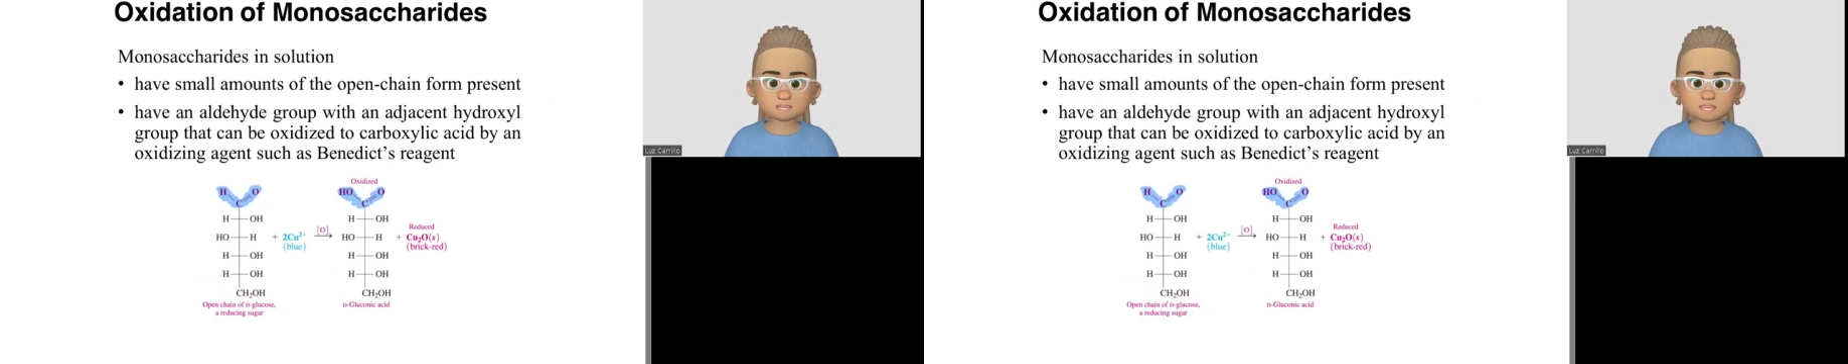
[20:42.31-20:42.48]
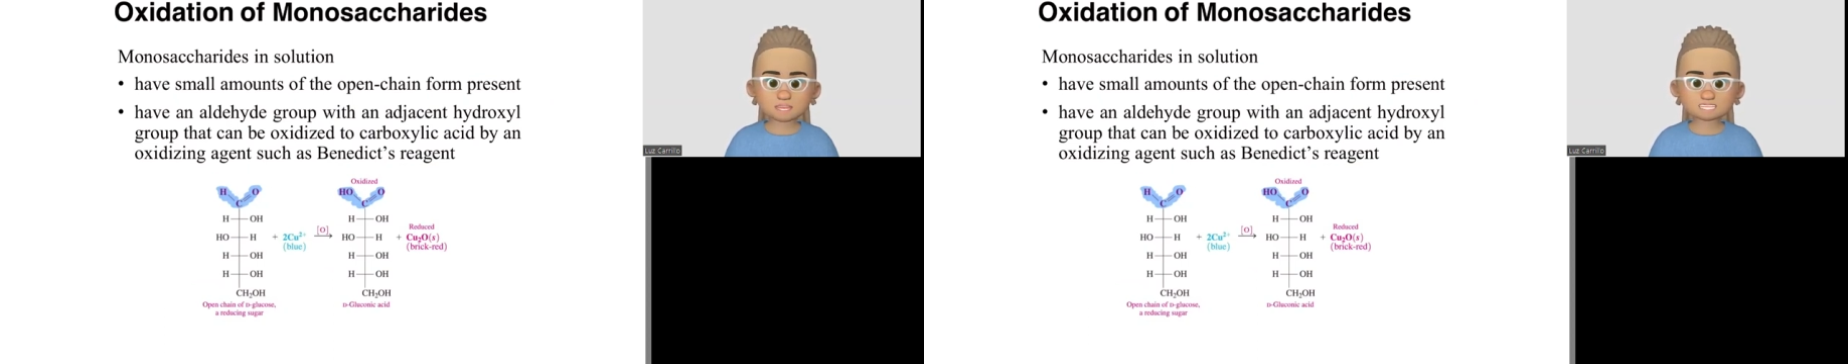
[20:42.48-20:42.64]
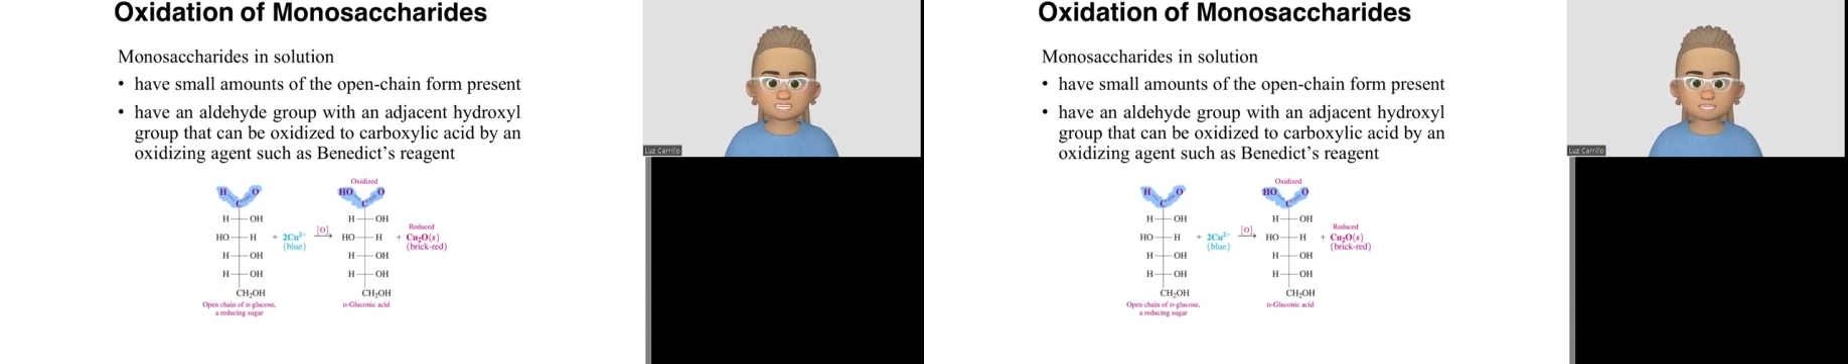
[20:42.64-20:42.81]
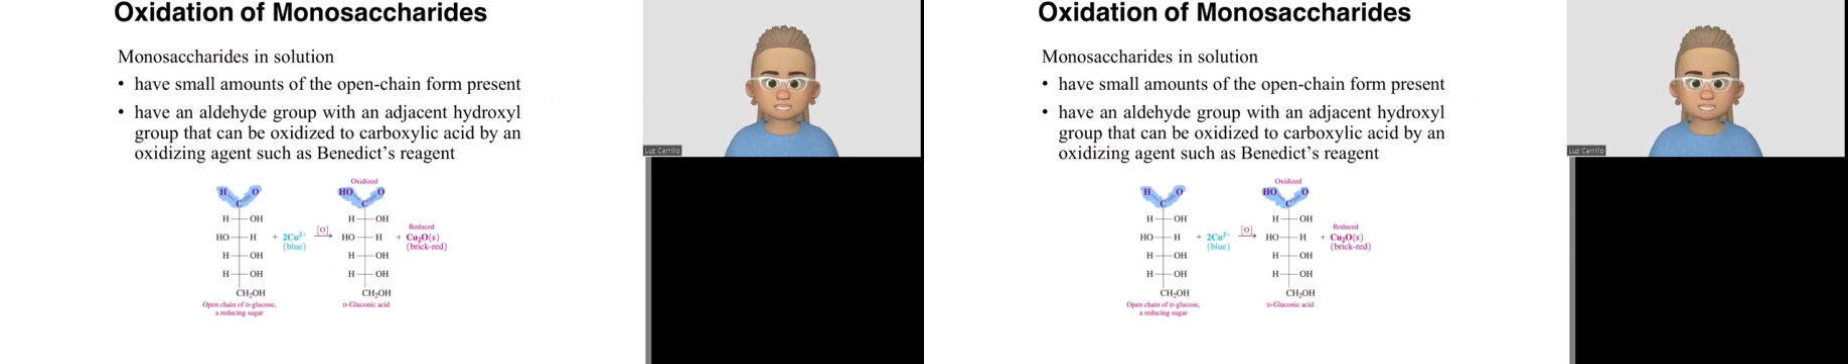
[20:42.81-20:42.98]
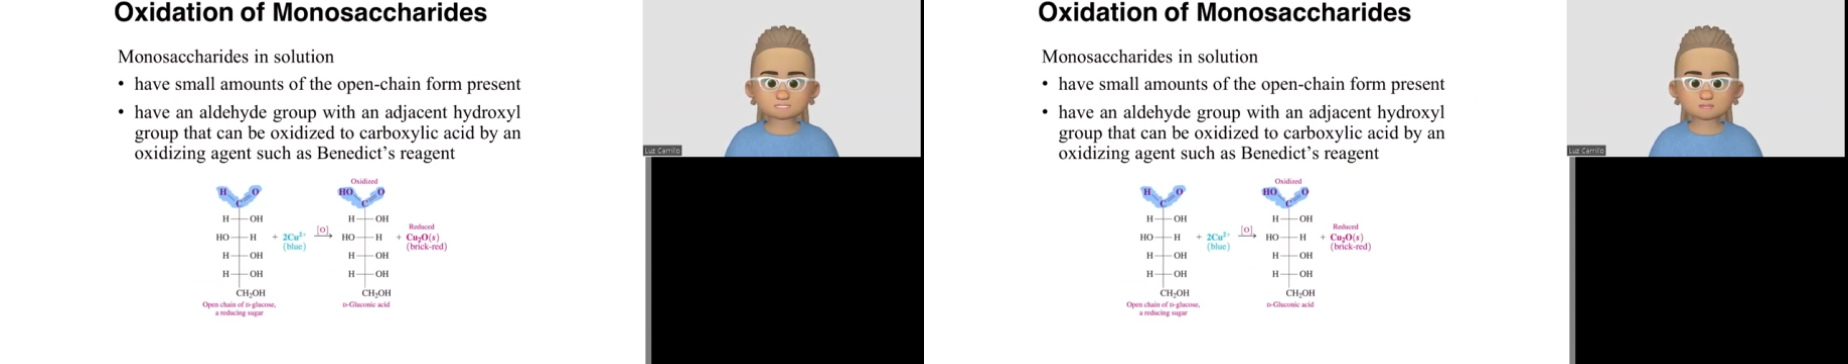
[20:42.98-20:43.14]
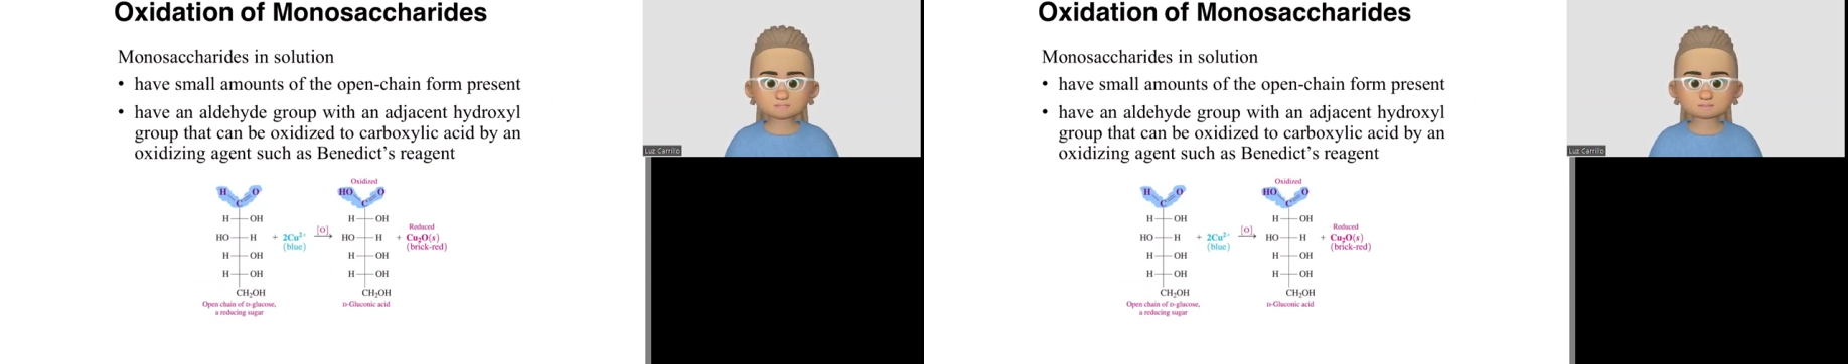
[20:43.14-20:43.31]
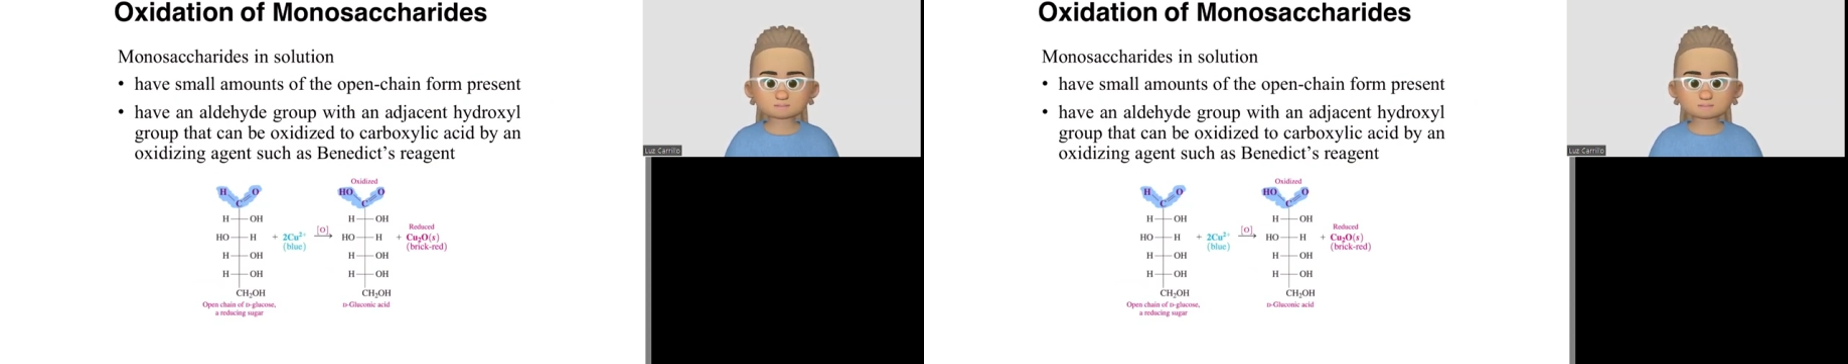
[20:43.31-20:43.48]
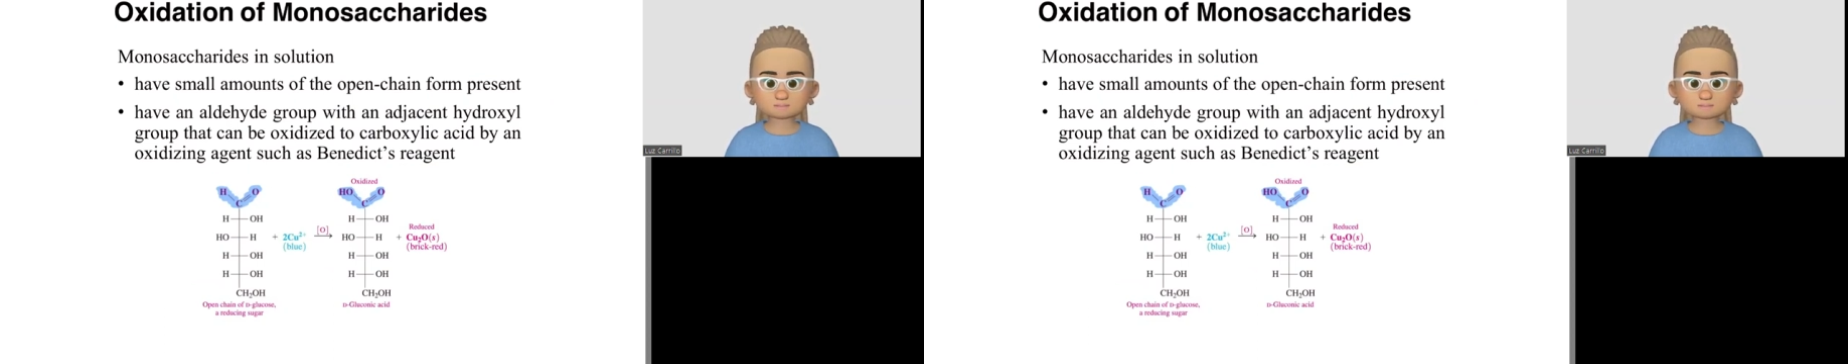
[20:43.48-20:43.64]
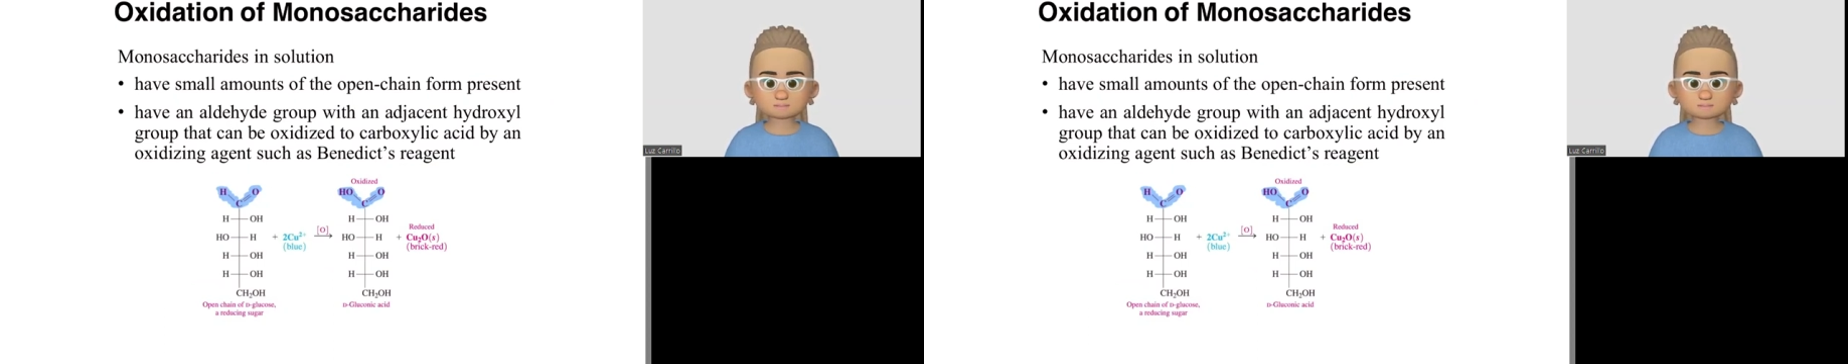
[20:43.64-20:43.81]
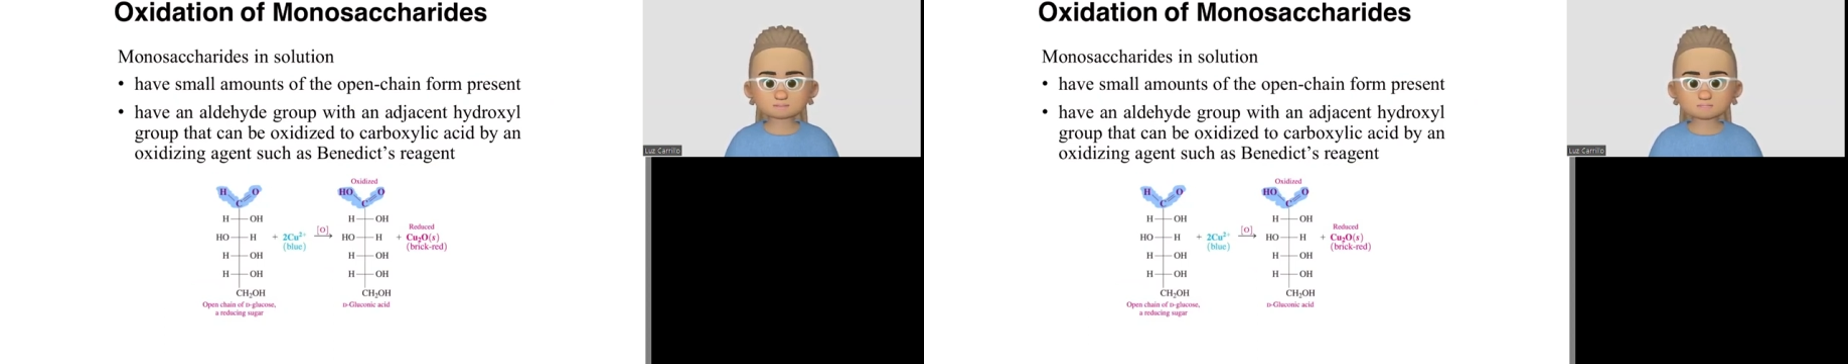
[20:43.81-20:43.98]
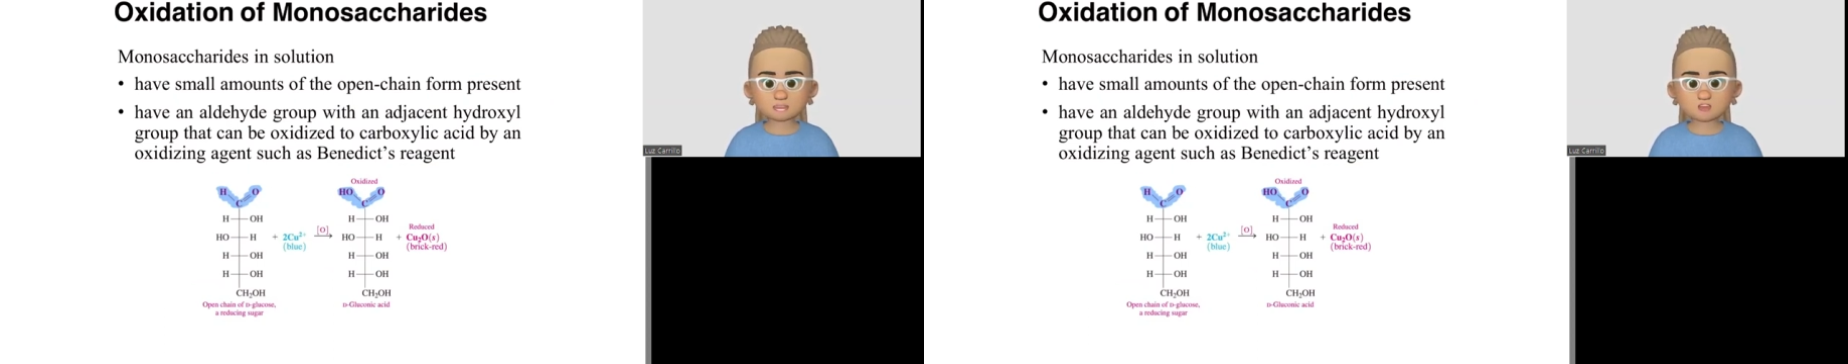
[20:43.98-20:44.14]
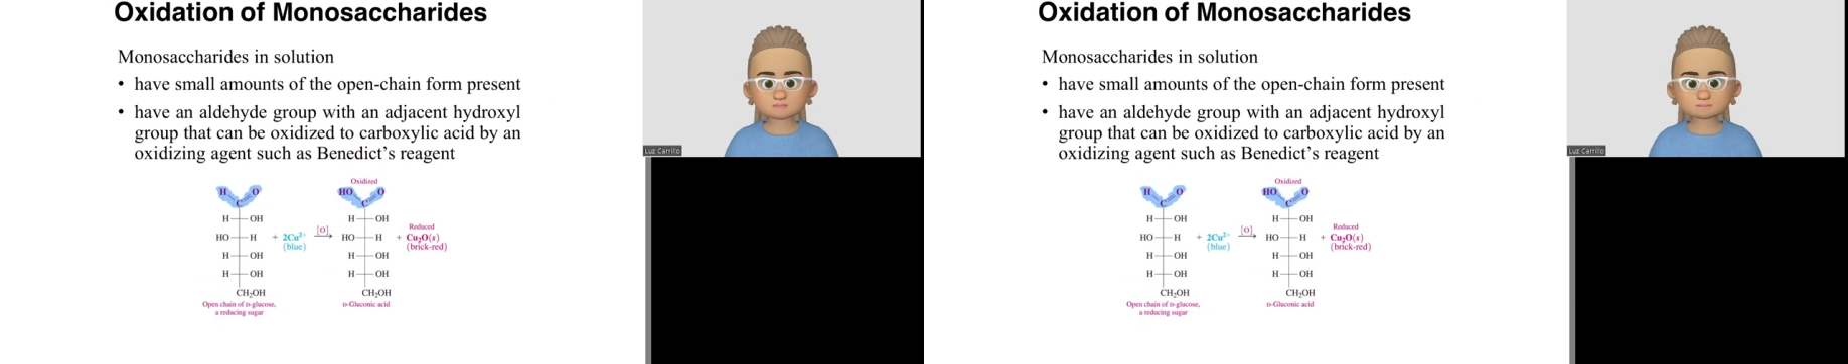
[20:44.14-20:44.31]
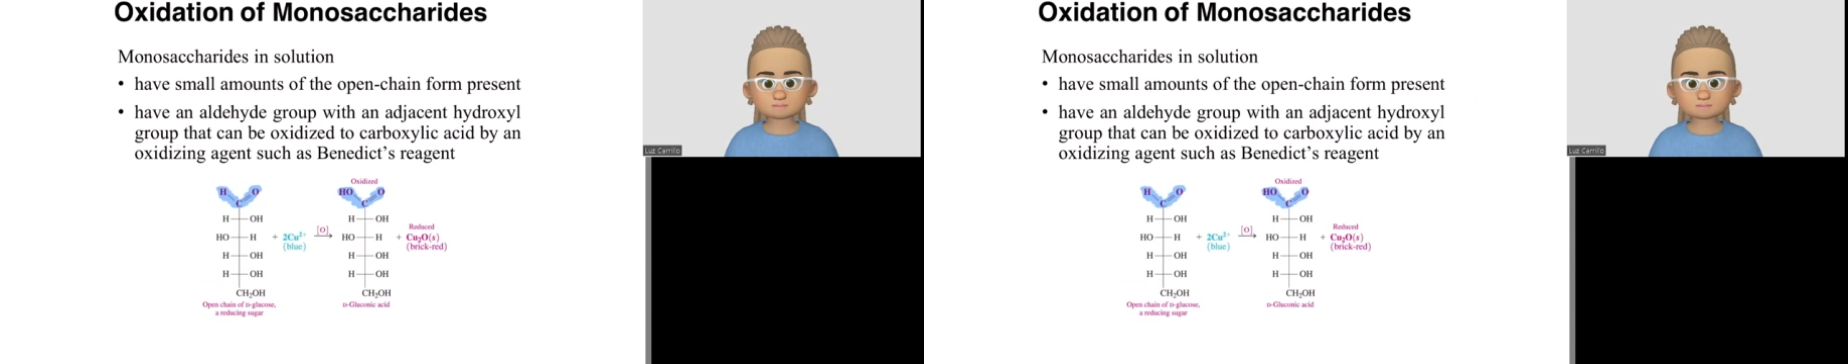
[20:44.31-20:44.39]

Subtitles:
a sample. Now,